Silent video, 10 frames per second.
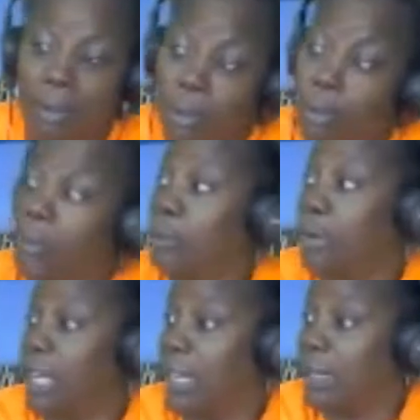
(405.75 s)
or the
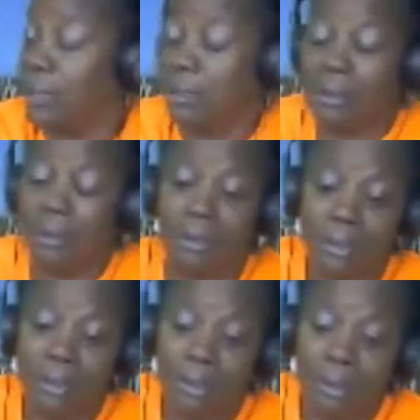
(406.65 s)
rain
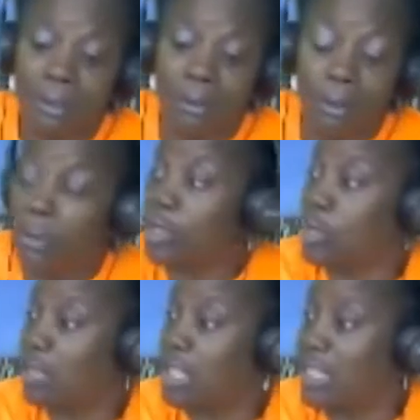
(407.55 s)
or the
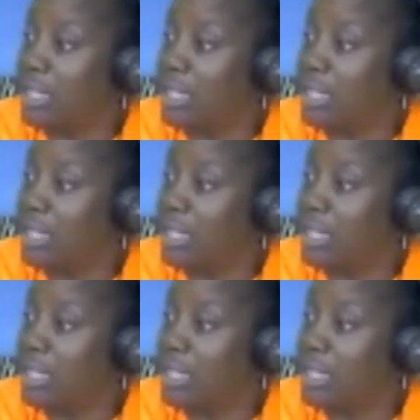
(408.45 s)
trees.